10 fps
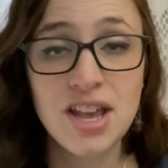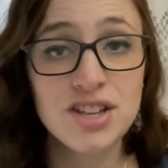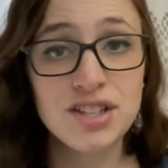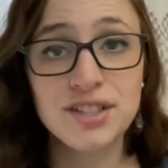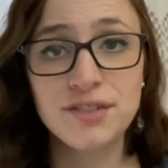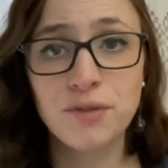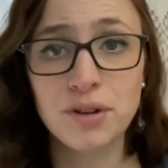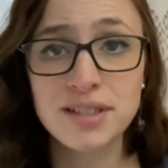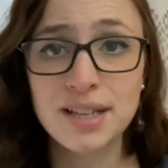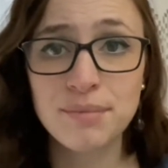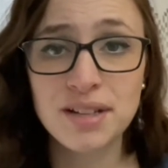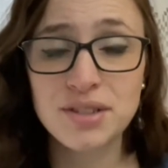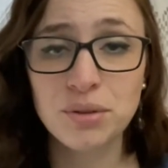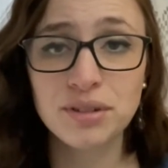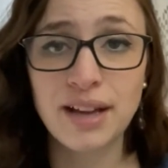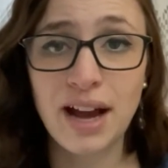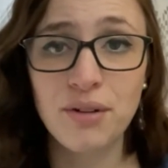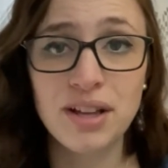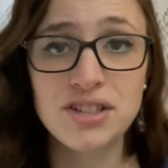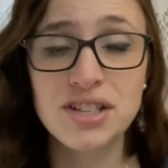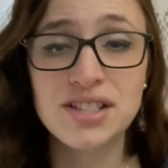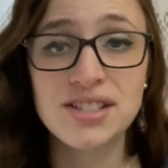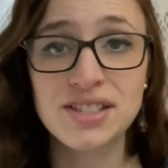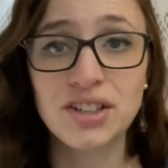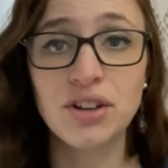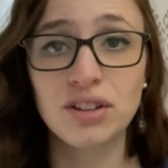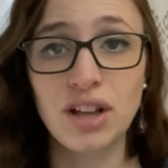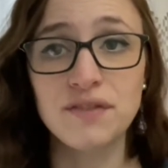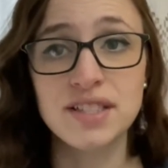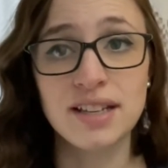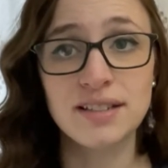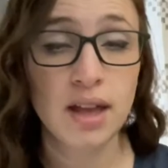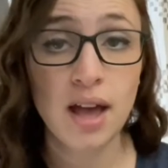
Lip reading: She's 14 months old now and she still loves it.